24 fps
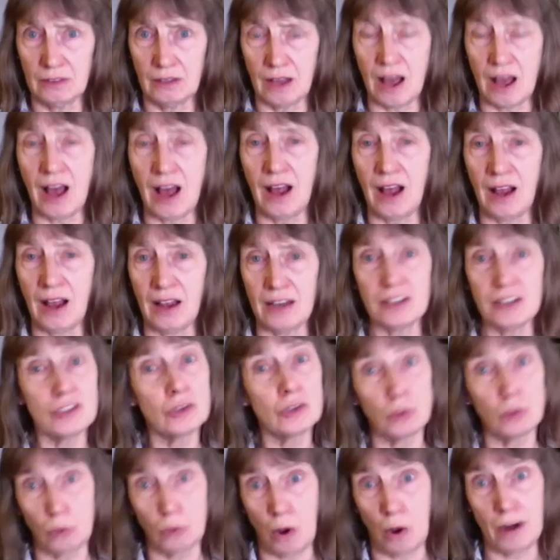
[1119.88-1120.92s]
and
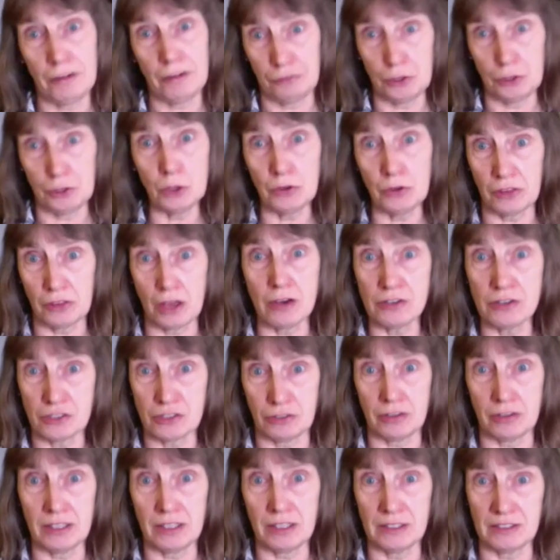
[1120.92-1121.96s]
quite a few of those
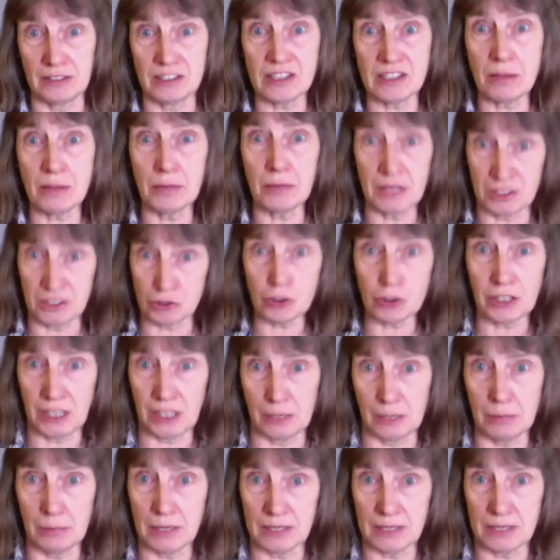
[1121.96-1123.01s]
are in some of the
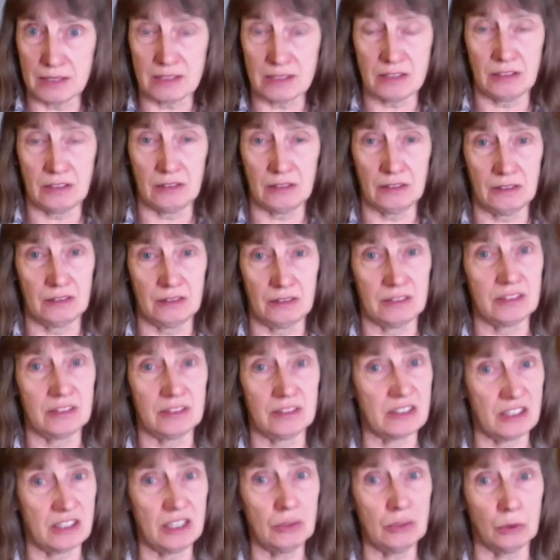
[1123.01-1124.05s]
trickier bits to, to
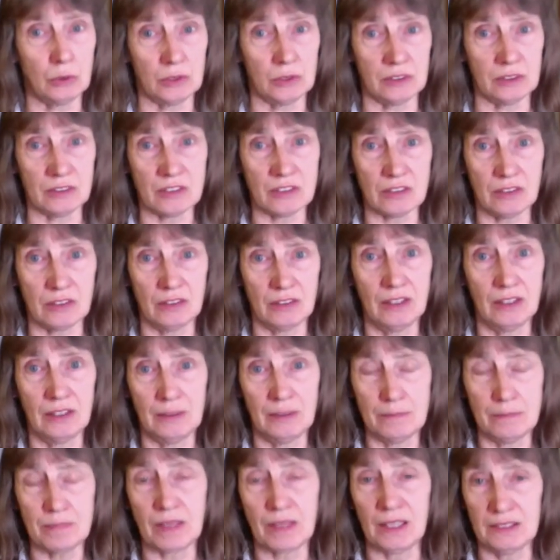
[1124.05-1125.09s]
sequence
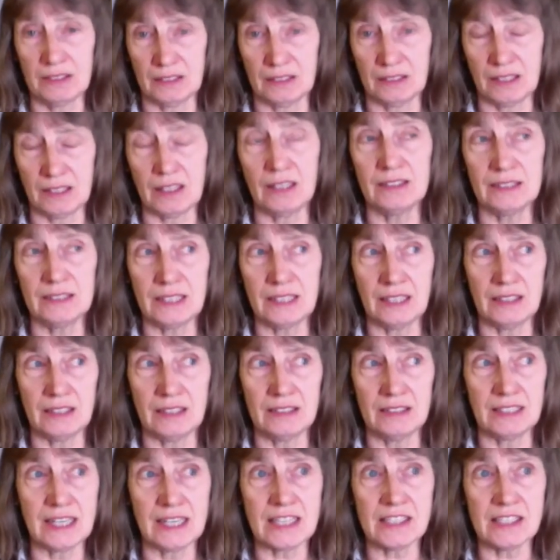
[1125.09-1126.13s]
and, and
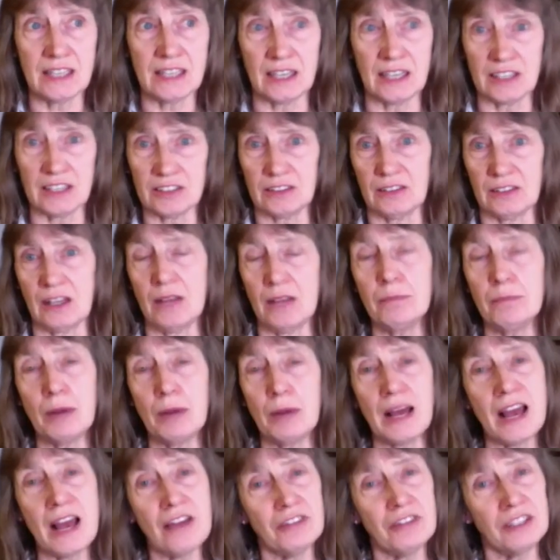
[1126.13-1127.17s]
and get at. And by
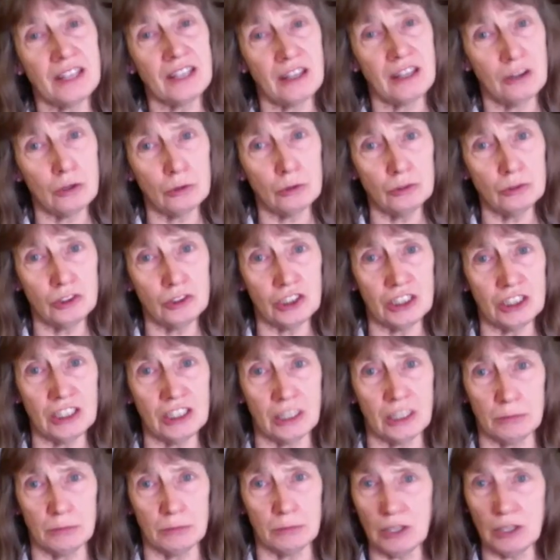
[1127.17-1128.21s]
having that whole
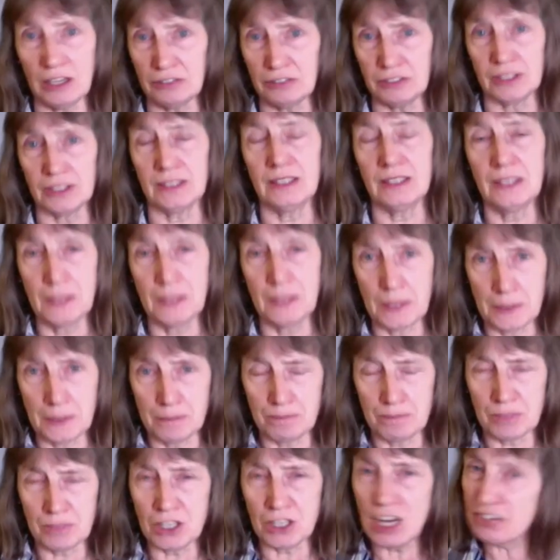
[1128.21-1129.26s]
genome, you have a
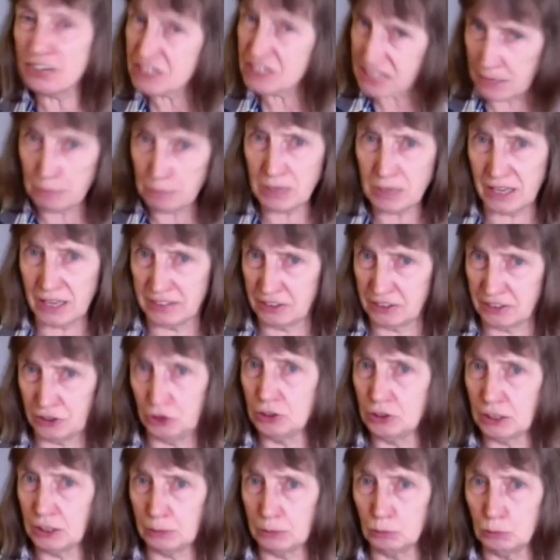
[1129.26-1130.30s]
you have a template that you
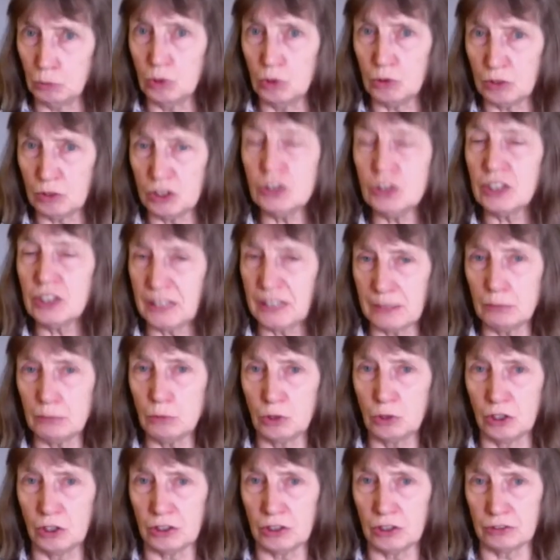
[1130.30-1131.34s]
can you can then
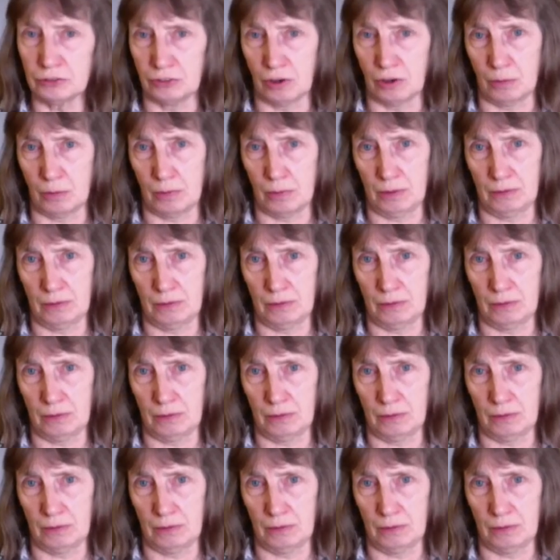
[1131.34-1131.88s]
work from,